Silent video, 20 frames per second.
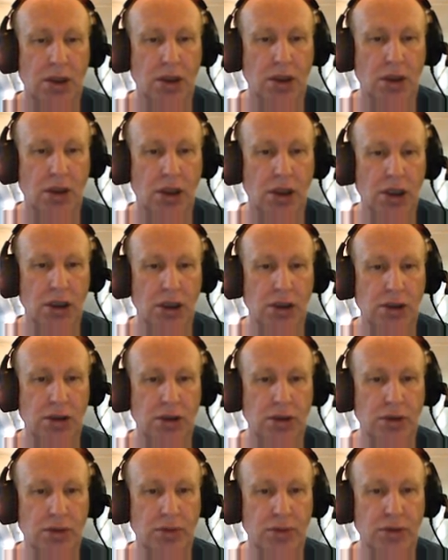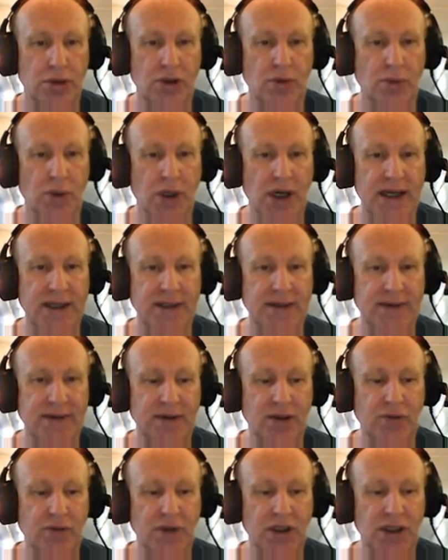Look, the white
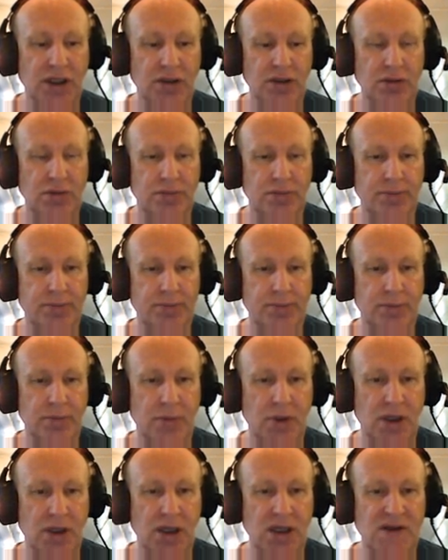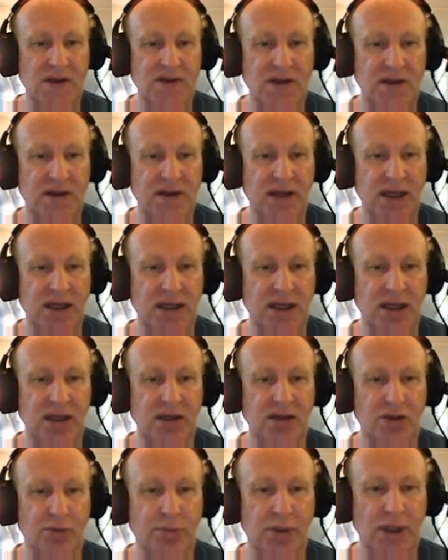queen is
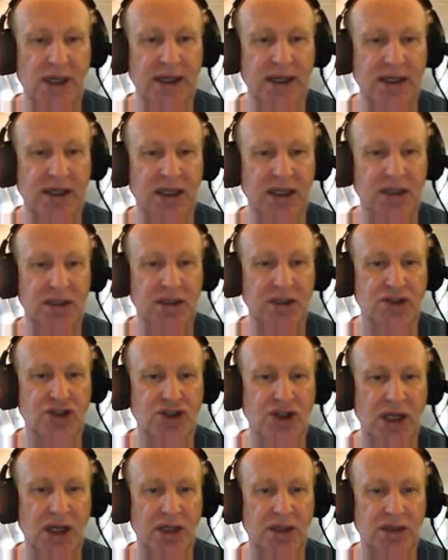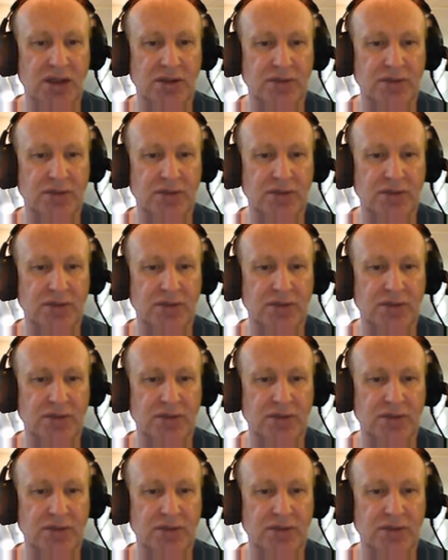attacking the black king, check.